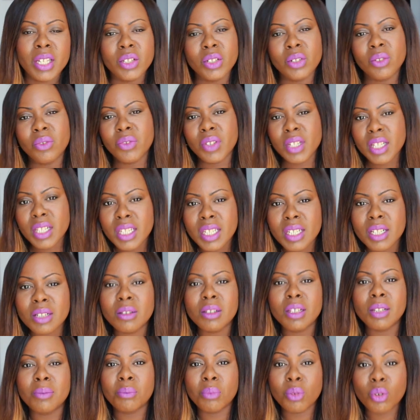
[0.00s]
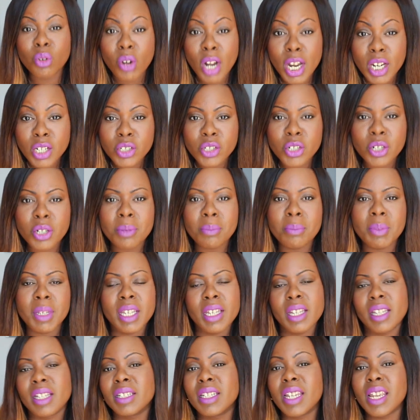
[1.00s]
Do you feel a little pressure
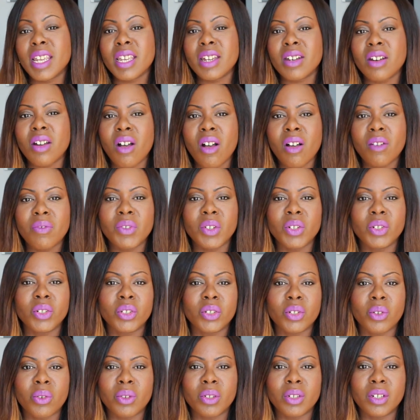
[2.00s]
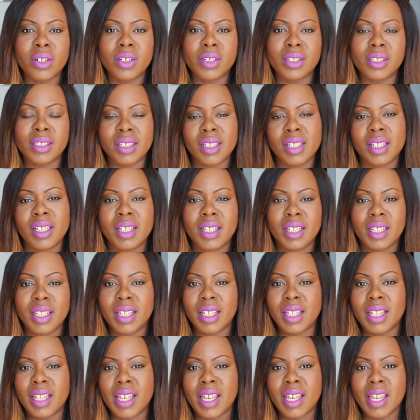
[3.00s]
being taken off your shoulders?
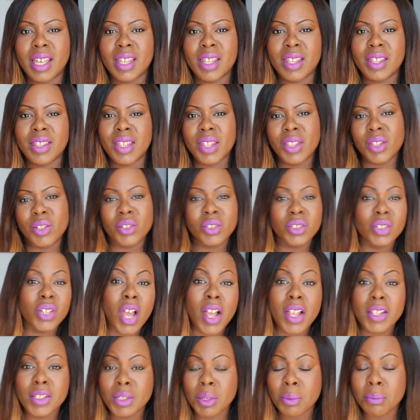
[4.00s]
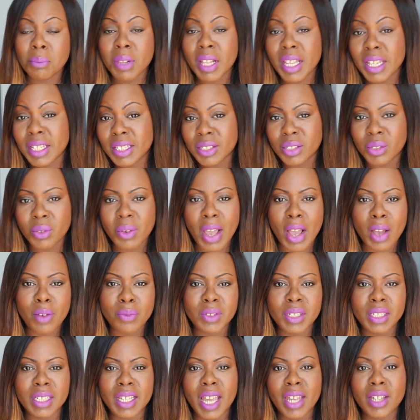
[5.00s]
That there's not some place you
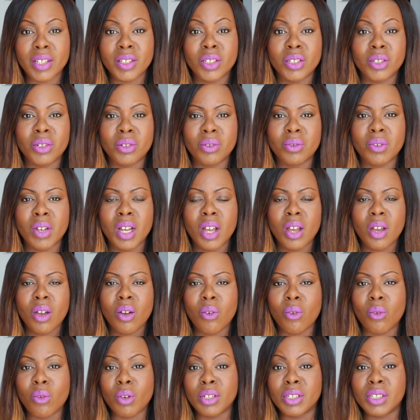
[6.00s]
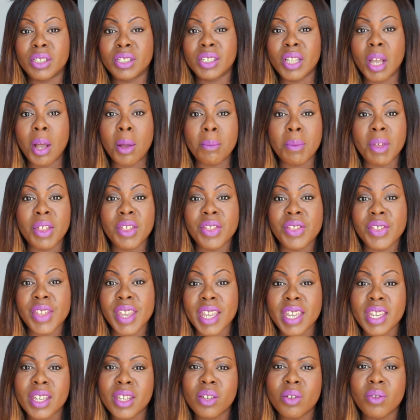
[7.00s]
have to get to or
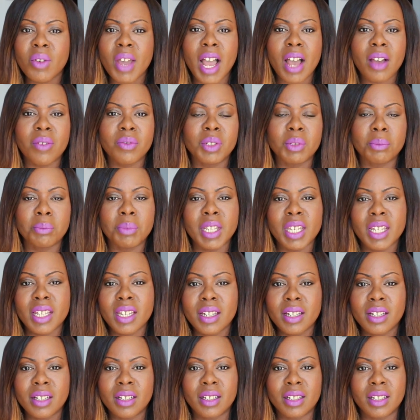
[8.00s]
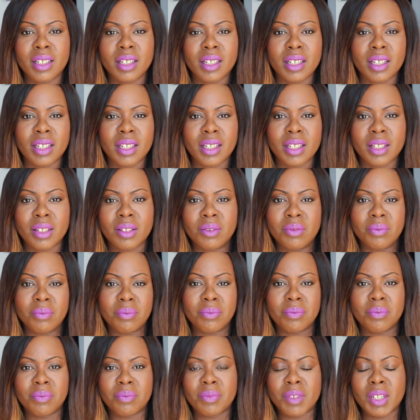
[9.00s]
something you have to be?
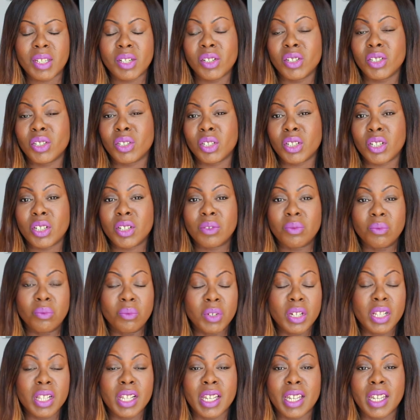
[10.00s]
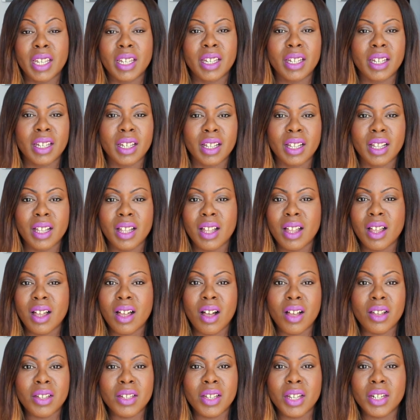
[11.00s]
You just really,
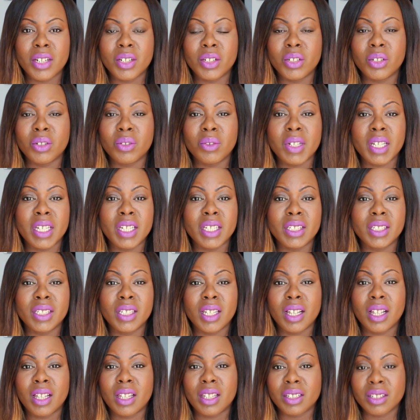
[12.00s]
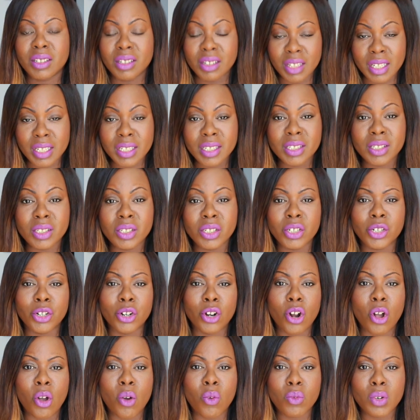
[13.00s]
all you gotta do is listen to
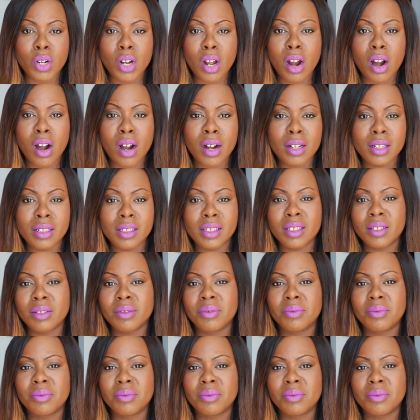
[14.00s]
your own heart.